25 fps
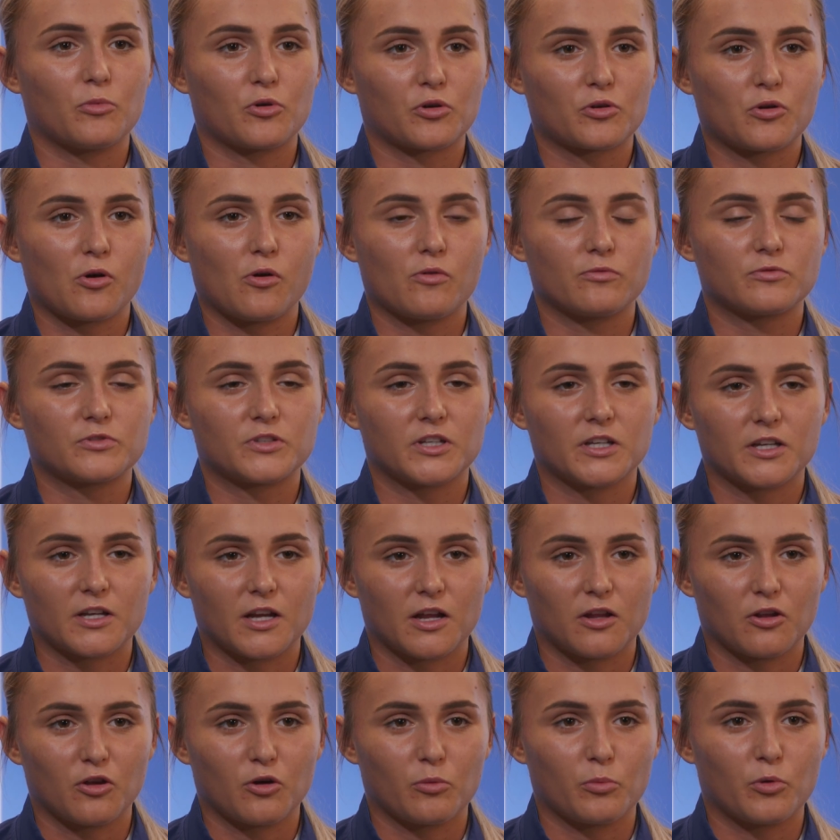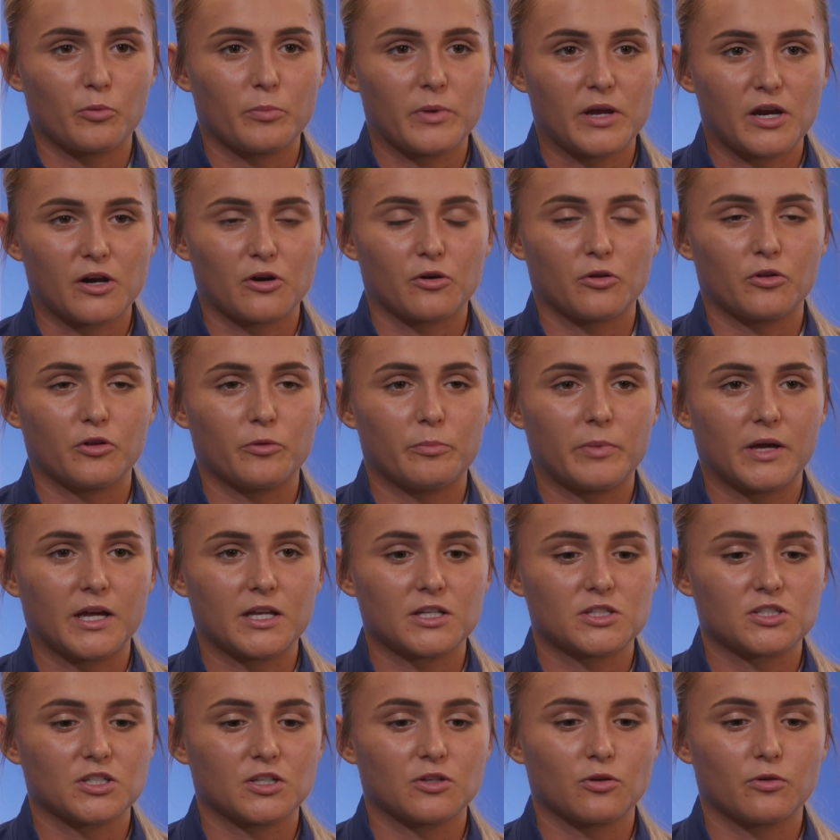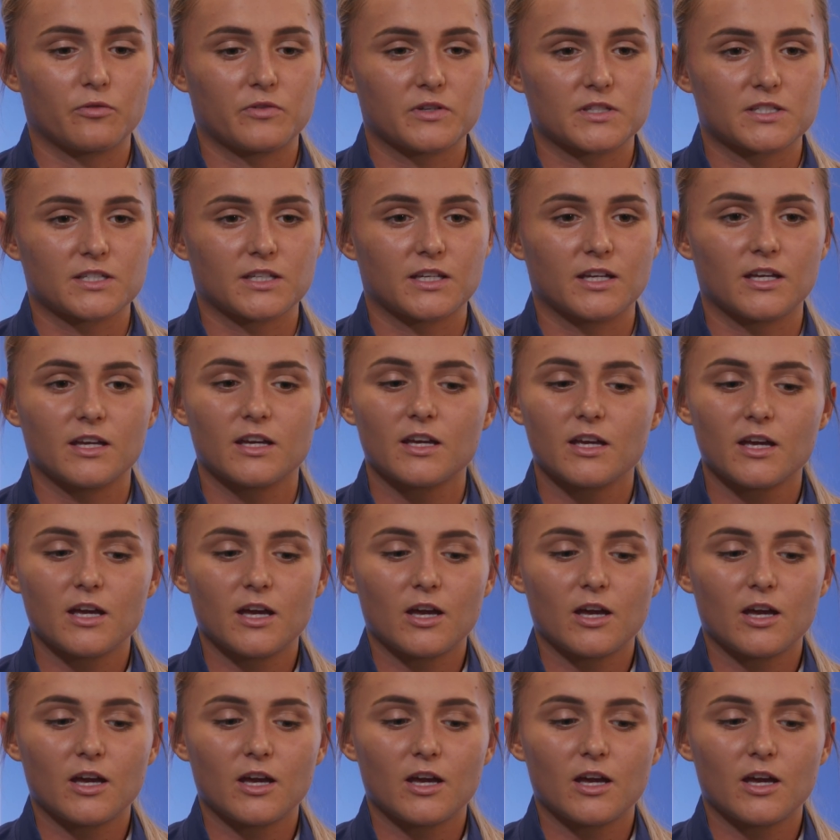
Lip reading: more confident, a lot more better on the pitch, and obviously